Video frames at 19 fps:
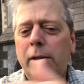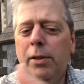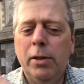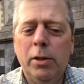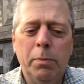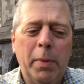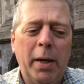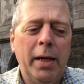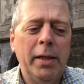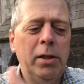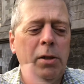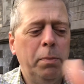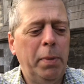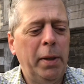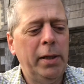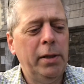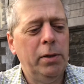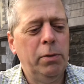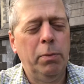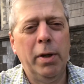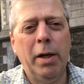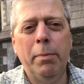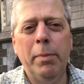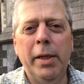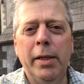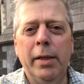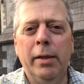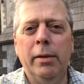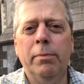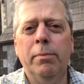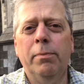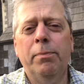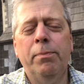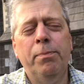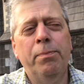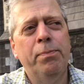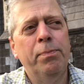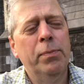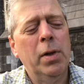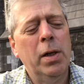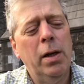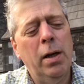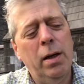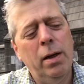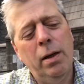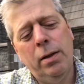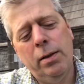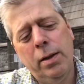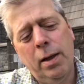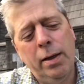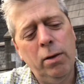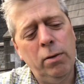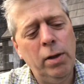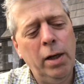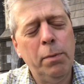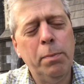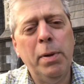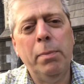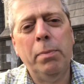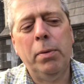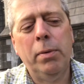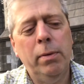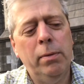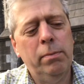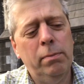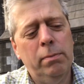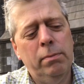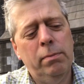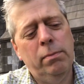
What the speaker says: this is my space when I'm eating, and I don't like people